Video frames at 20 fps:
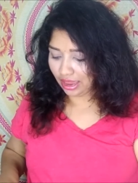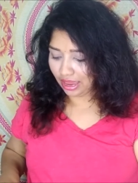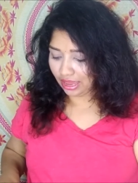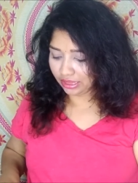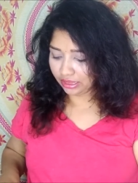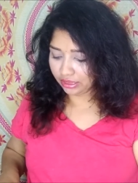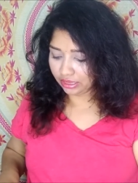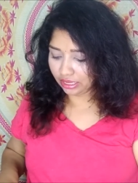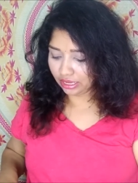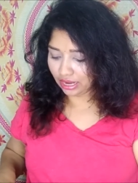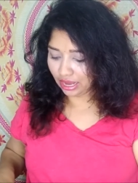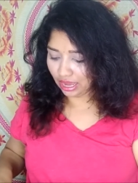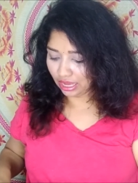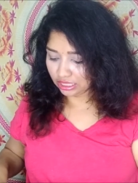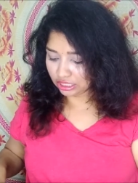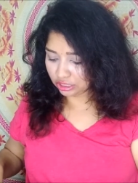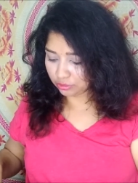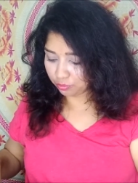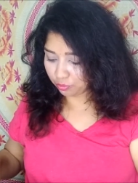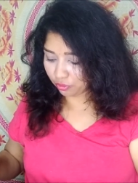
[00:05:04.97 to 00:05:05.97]
And the
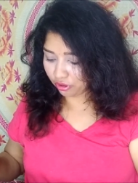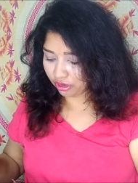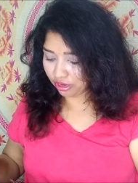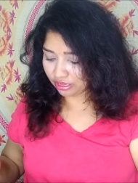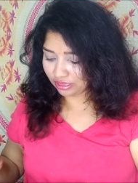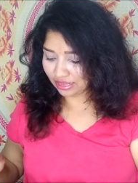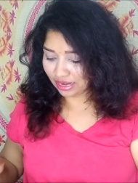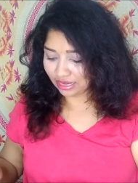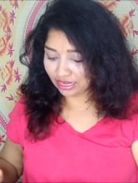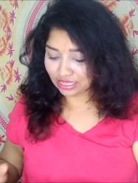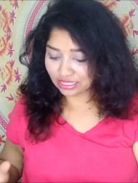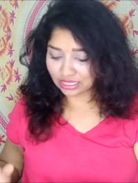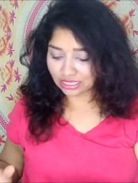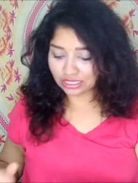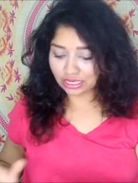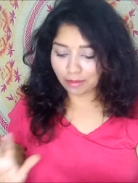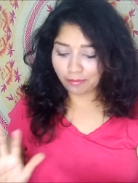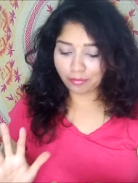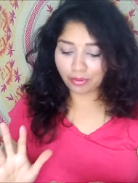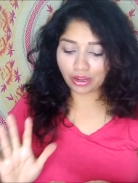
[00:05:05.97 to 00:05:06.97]
last product, that is a
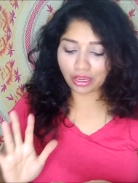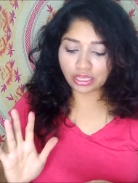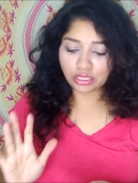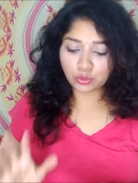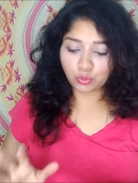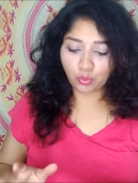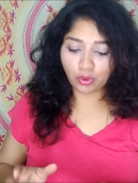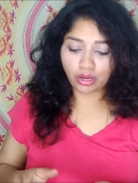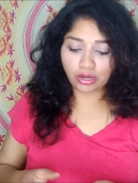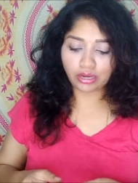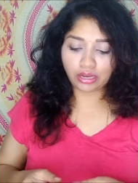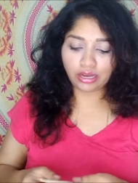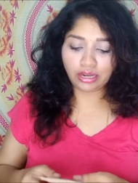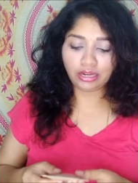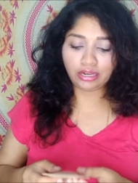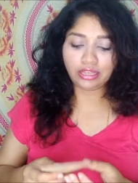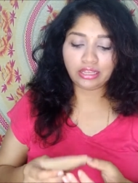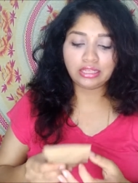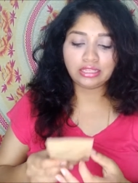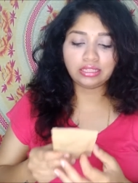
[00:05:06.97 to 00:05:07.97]
surprise one,
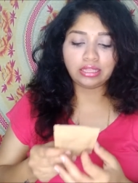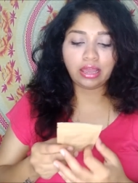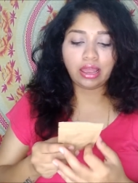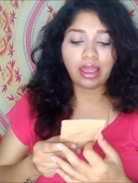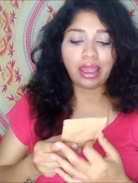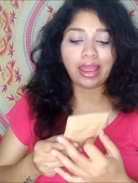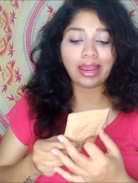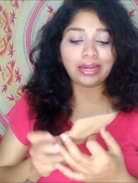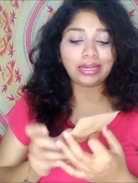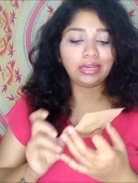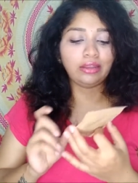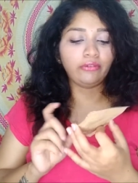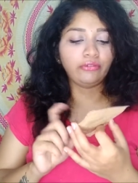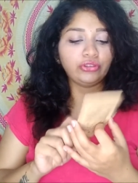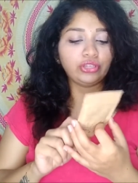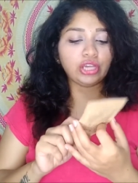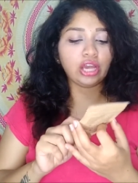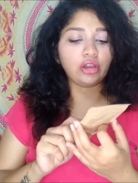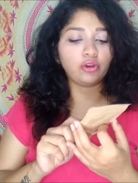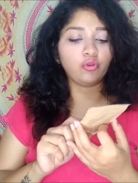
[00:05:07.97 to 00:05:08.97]
it is the
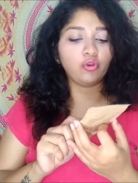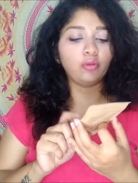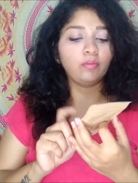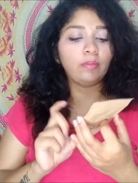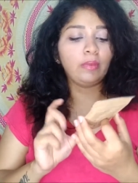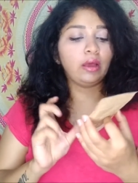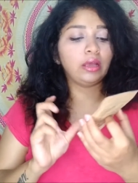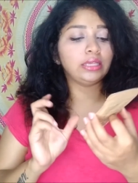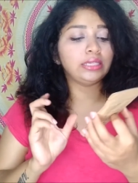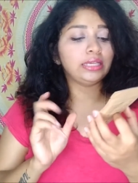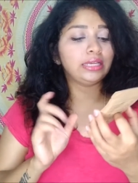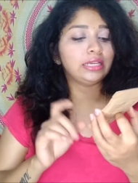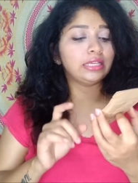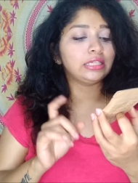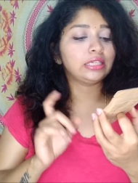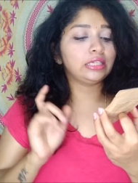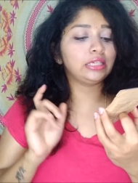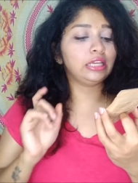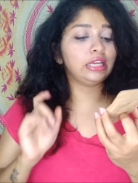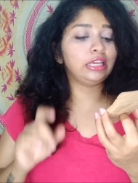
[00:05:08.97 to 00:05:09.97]
active charcoal mask. It
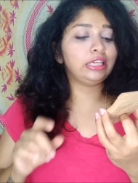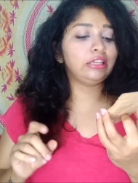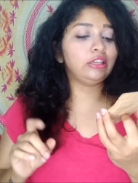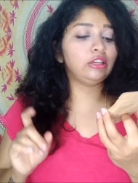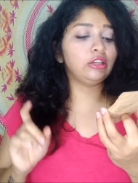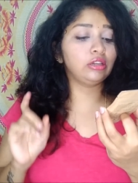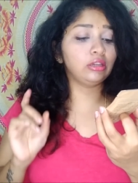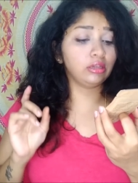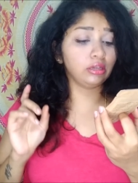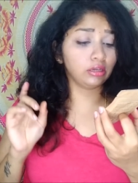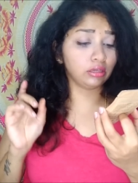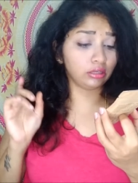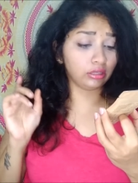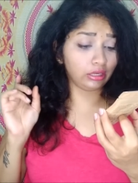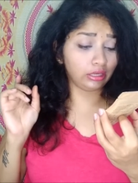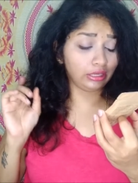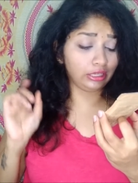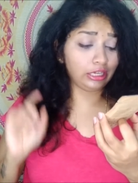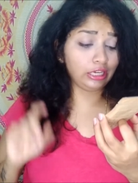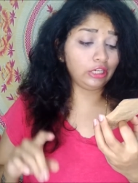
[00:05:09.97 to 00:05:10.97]
is a
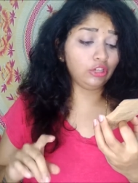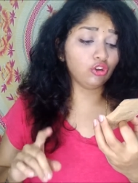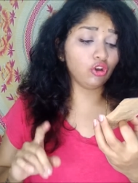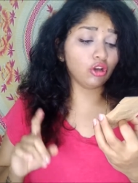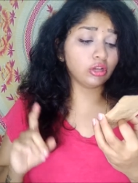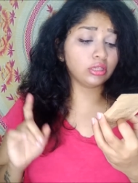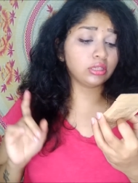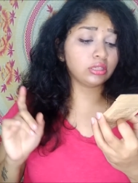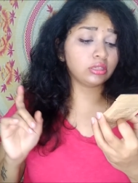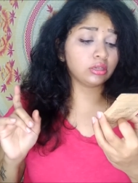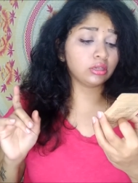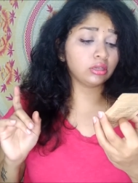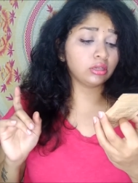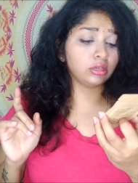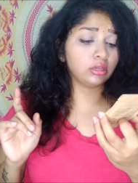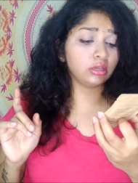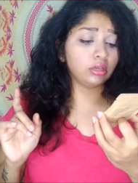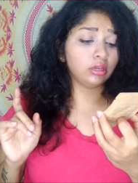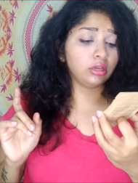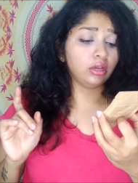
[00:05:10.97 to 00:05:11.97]
detox
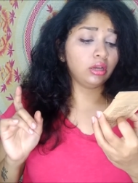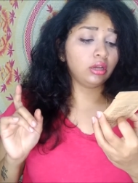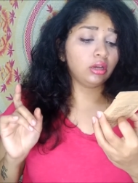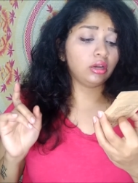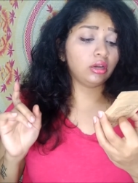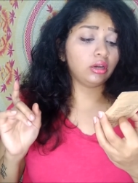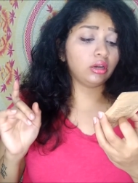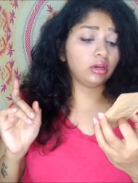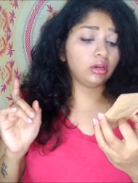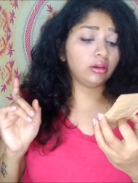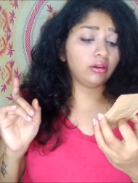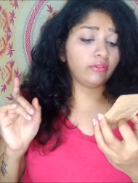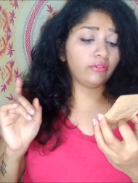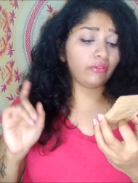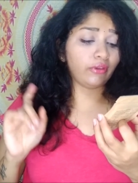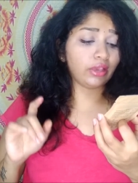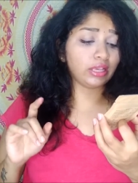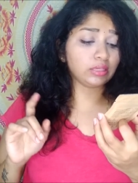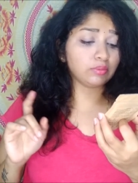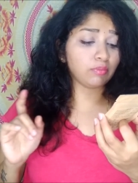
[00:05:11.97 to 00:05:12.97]

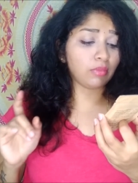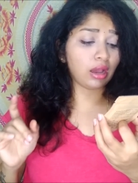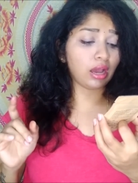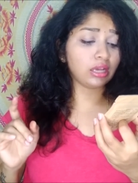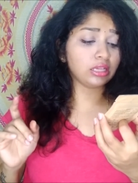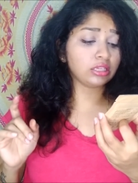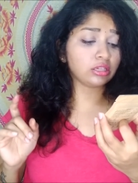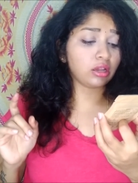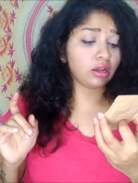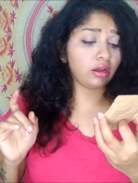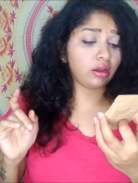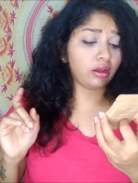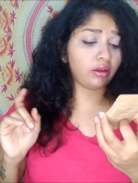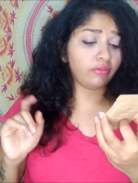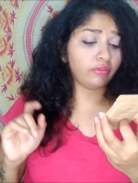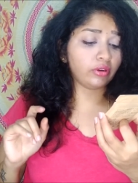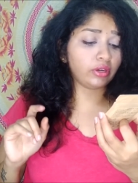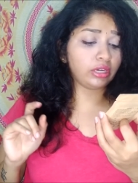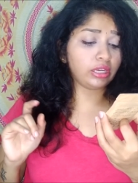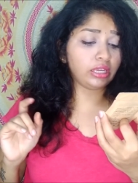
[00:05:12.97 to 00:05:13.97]
face mask
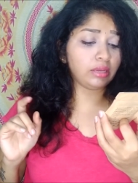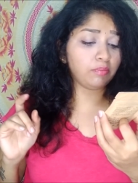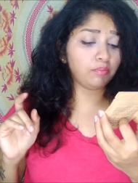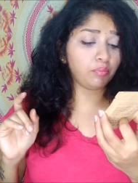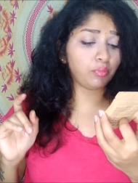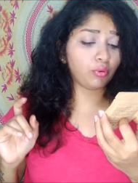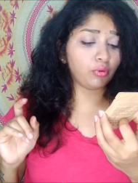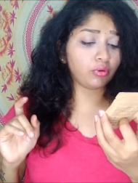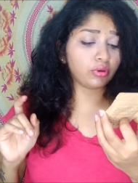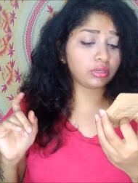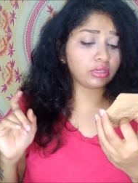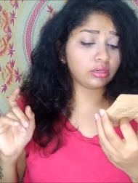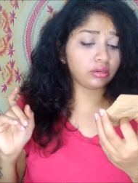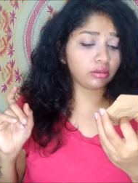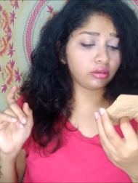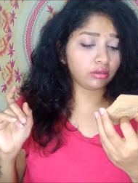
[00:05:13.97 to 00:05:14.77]
of a deep pore